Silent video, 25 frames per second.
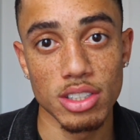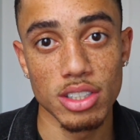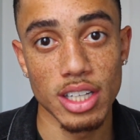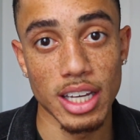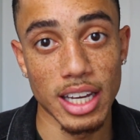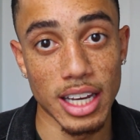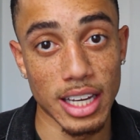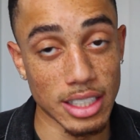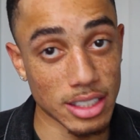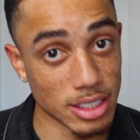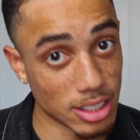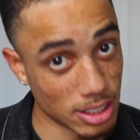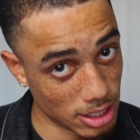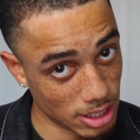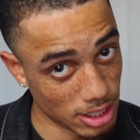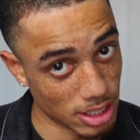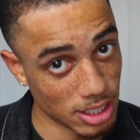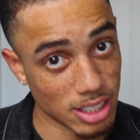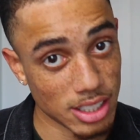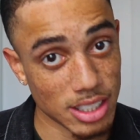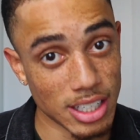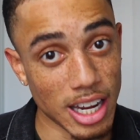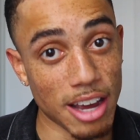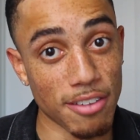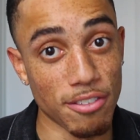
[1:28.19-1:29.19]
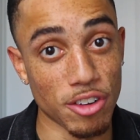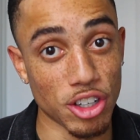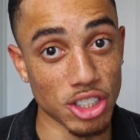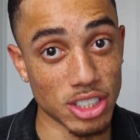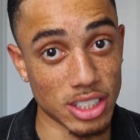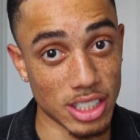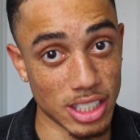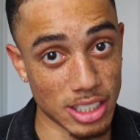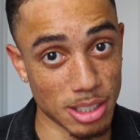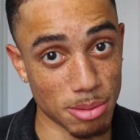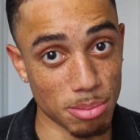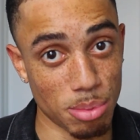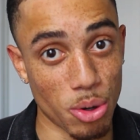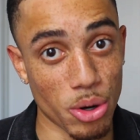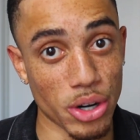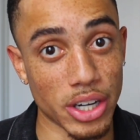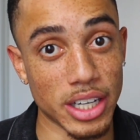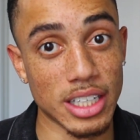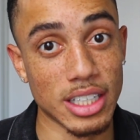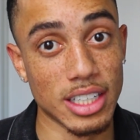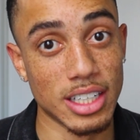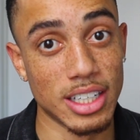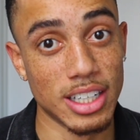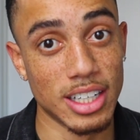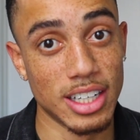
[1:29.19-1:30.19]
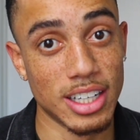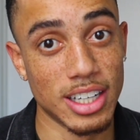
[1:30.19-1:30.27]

hence diversity is important.